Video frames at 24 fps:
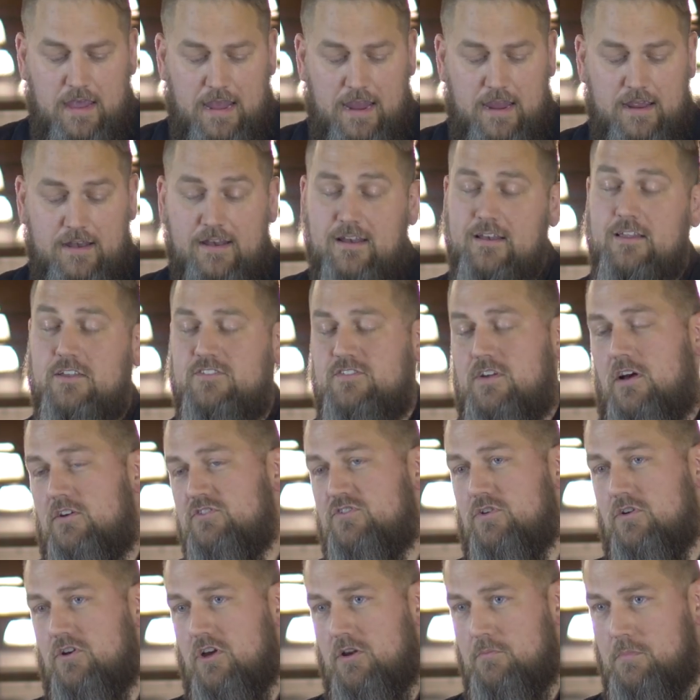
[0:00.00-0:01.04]
and it is
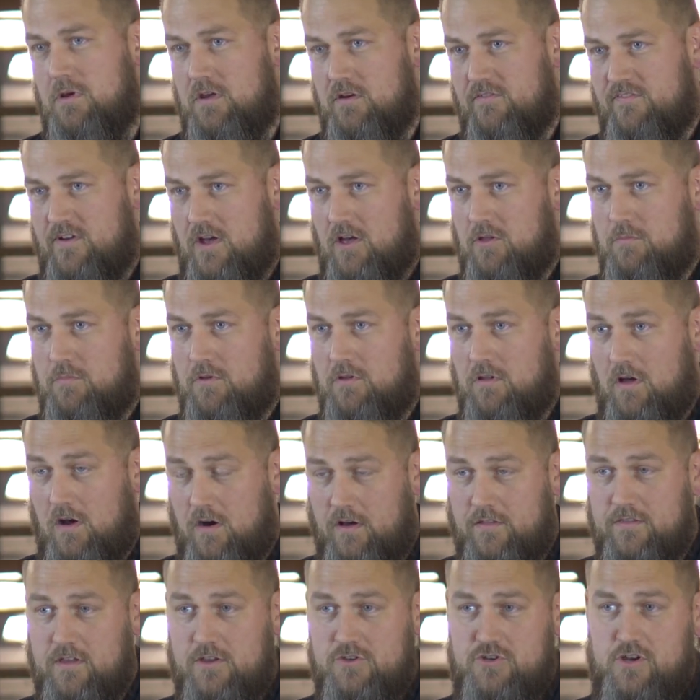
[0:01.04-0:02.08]
also gonna be available
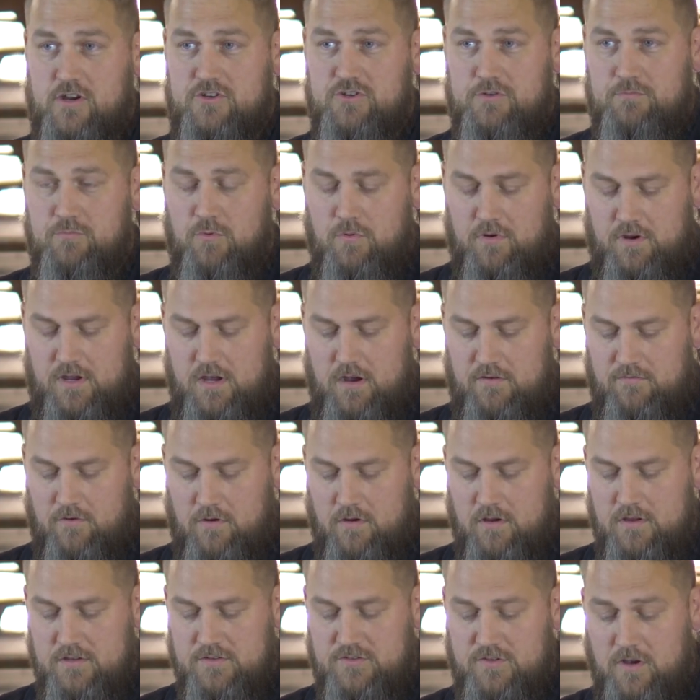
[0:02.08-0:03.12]
on the ejection port
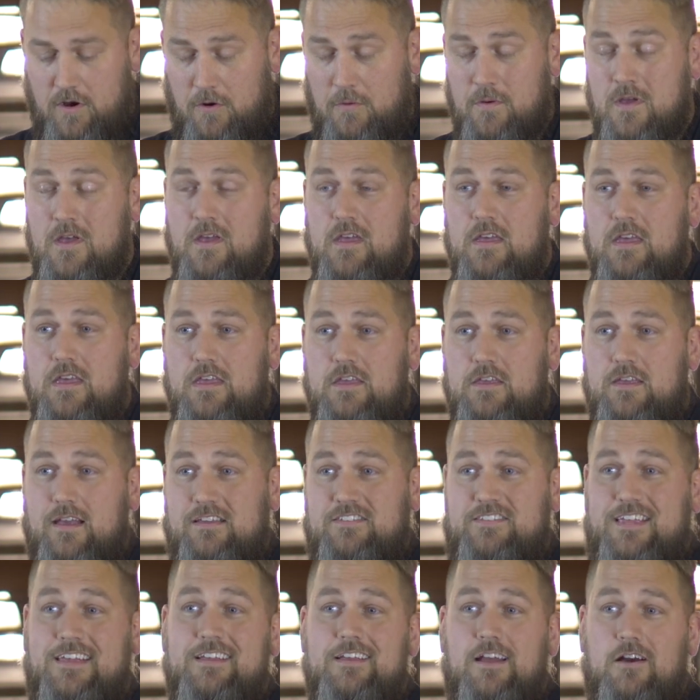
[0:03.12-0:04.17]
cover. So you
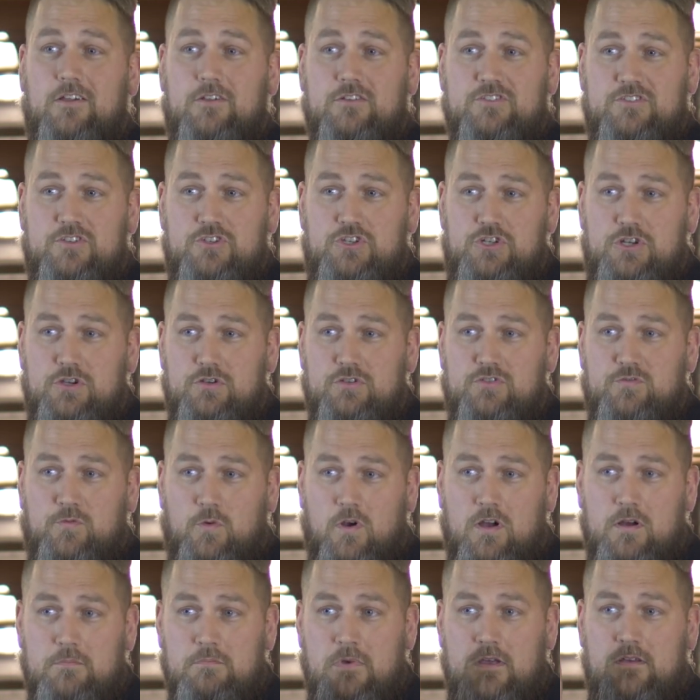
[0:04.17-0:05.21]
got 10 colors to choose
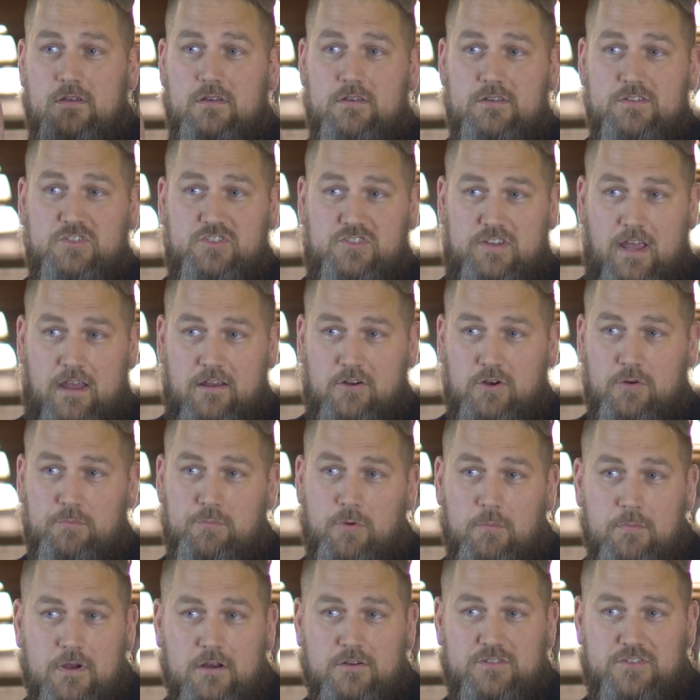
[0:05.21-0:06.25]
from,
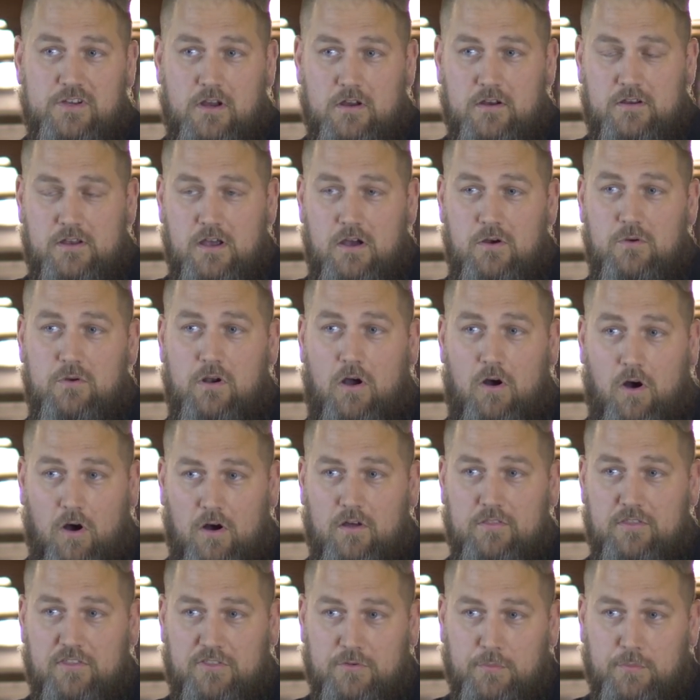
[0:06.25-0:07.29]
standard Premier Cerakote
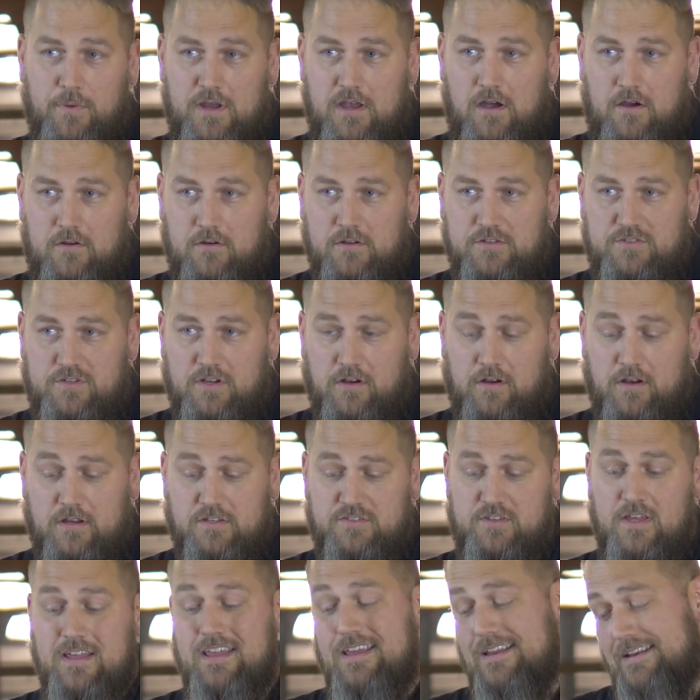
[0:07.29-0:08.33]
on the 300
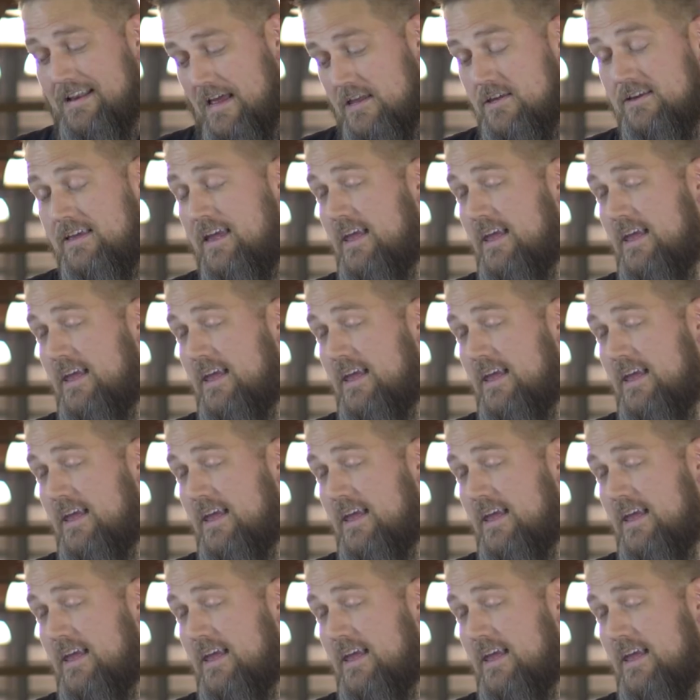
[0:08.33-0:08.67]
series. Now you